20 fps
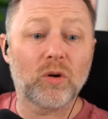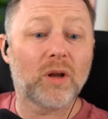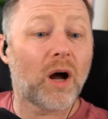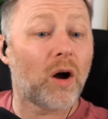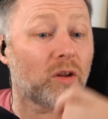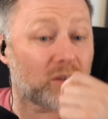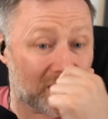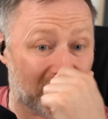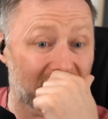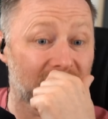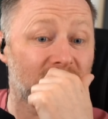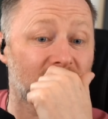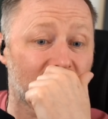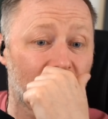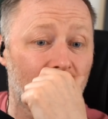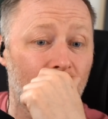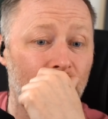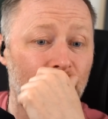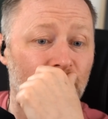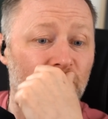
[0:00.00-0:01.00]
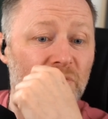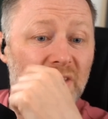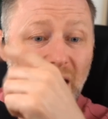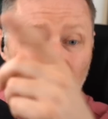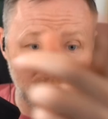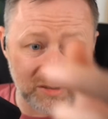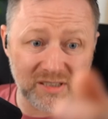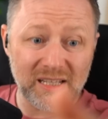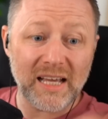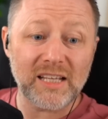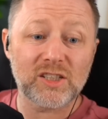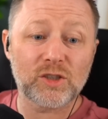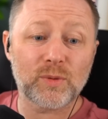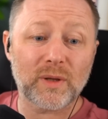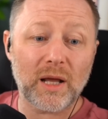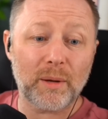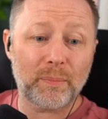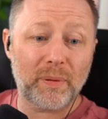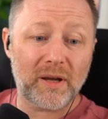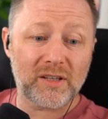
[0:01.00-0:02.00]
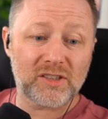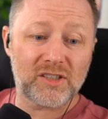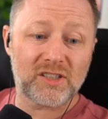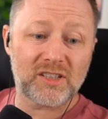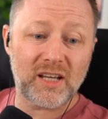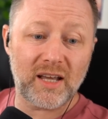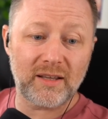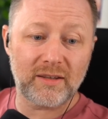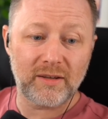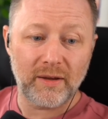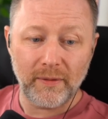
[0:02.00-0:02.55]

oh, thanks. That was nice what that person said.